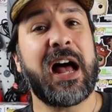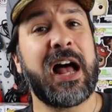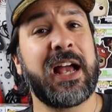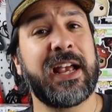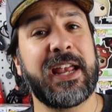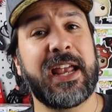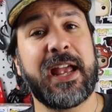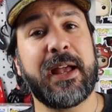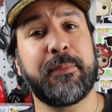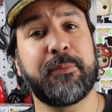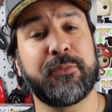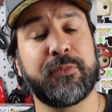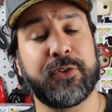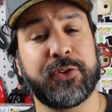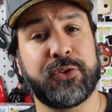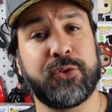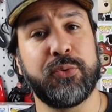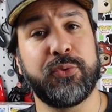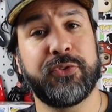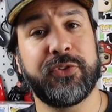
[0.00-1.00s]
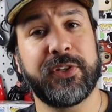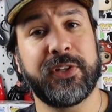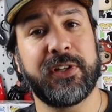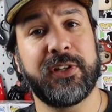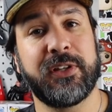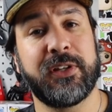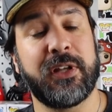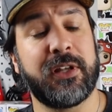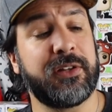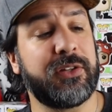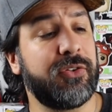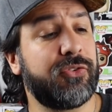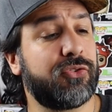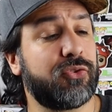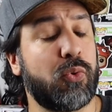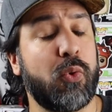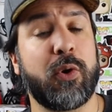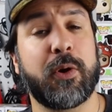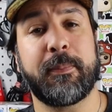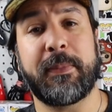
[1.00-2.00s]
I am reducing the
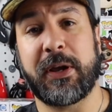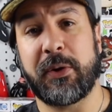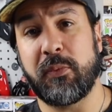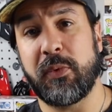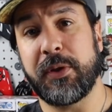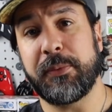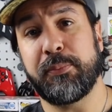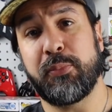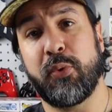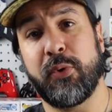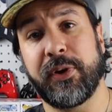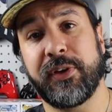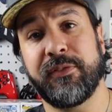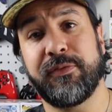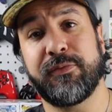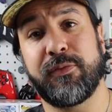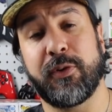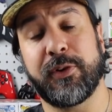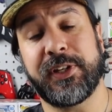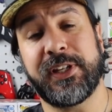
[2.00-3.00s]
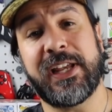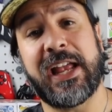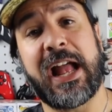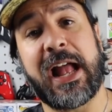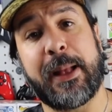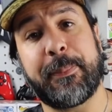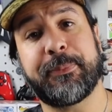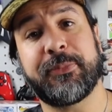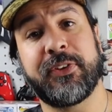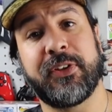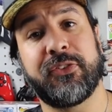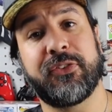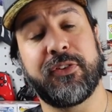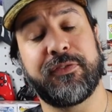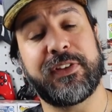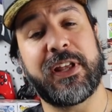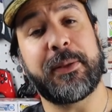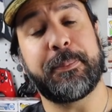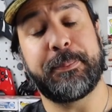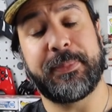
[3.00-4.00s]
score by one point for the absence
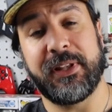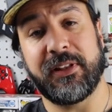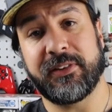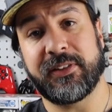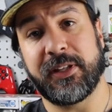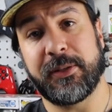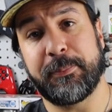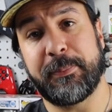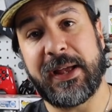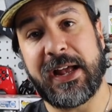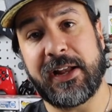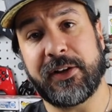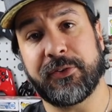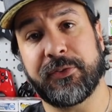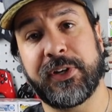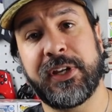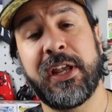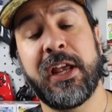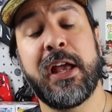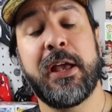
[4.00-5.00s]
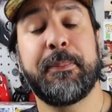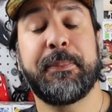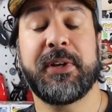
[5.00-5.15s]
of that built-in battery,